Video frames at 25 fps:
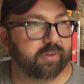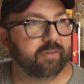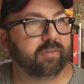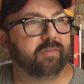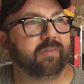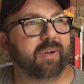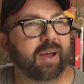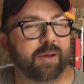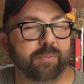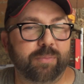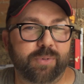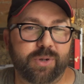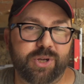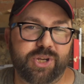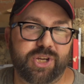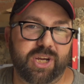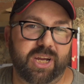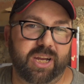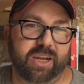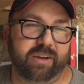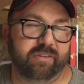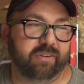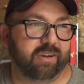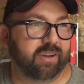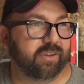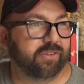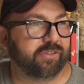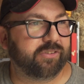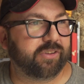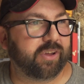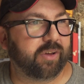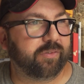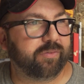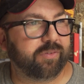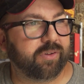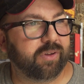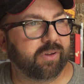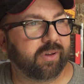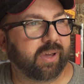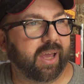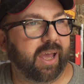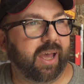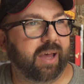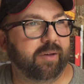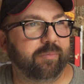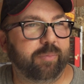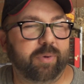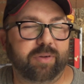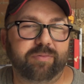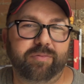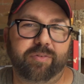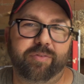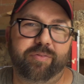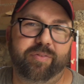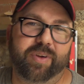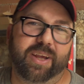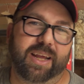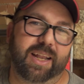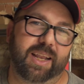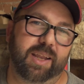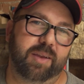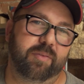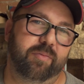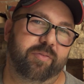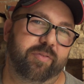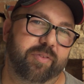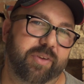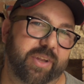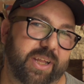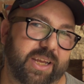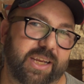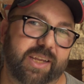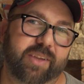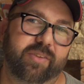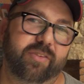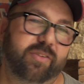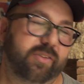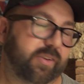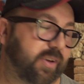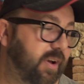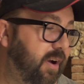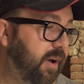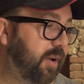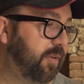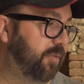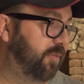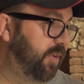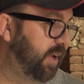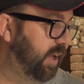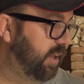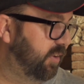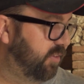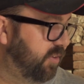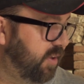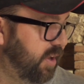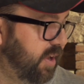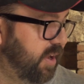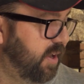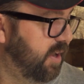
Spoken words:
you're around machinery and stuff, you get a bit of a feeling for these kind of things.